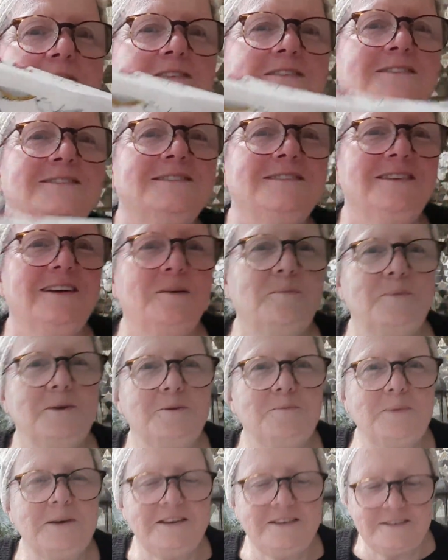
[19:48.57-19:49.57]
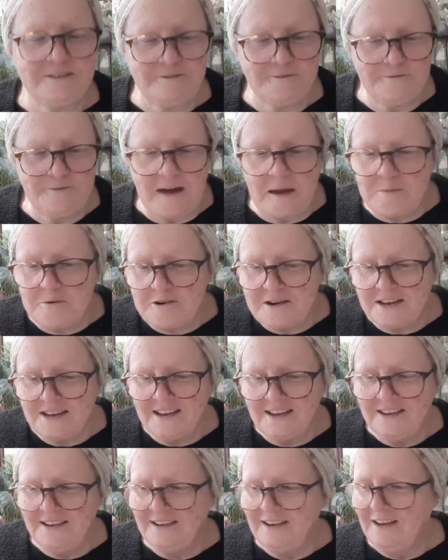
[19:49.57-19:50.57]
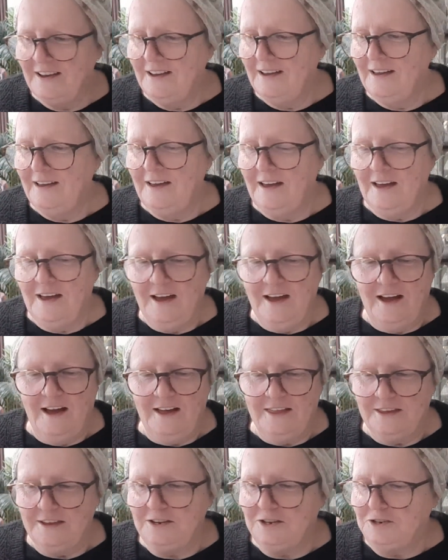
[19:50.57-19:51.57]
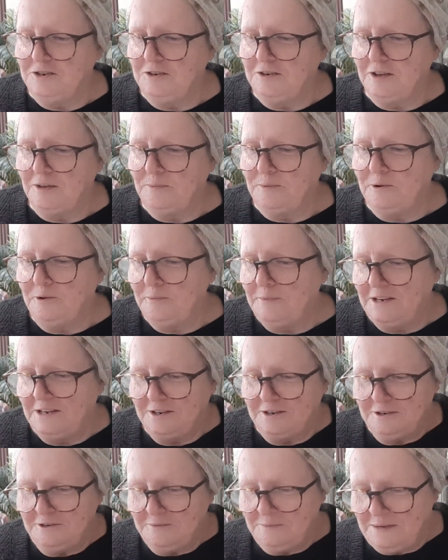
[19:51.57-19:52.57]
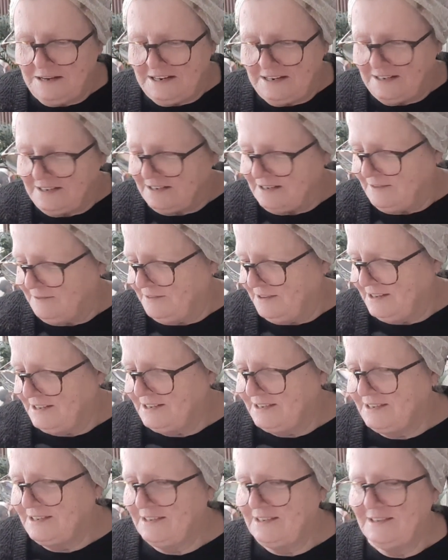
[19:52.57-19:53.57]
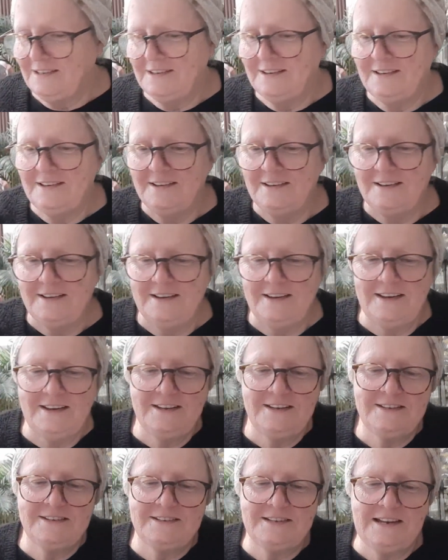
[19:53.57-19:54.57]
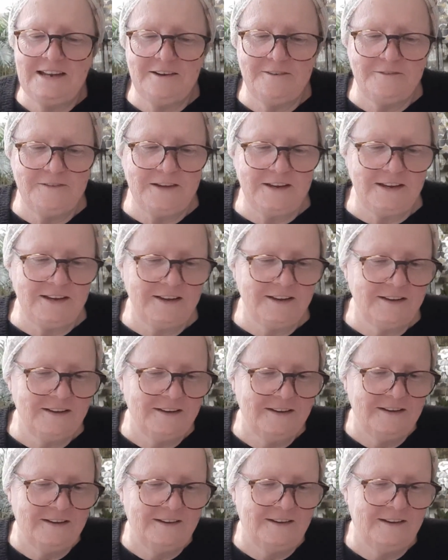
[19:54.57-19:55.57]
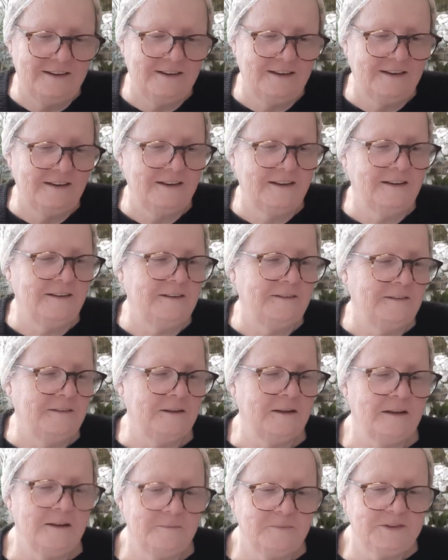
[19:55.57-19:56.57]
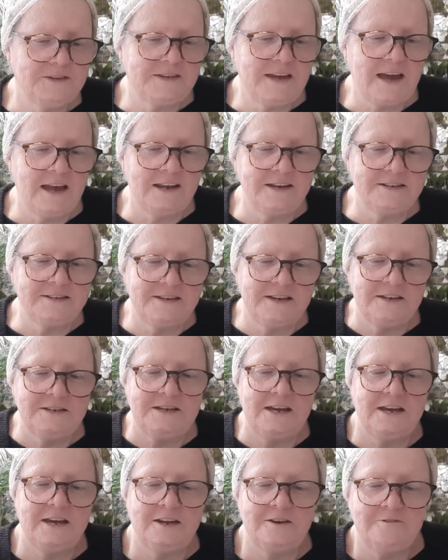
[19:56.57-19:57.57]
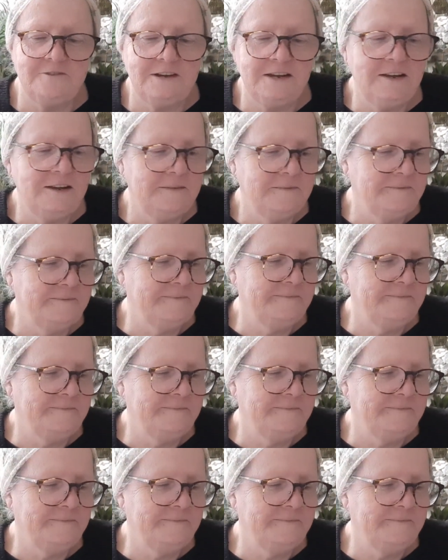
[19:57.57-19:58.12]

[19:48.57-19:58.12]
as a big piece of fabric. I think Judith bought me 2 meters of this. It is lovely. It's Alexander Henry,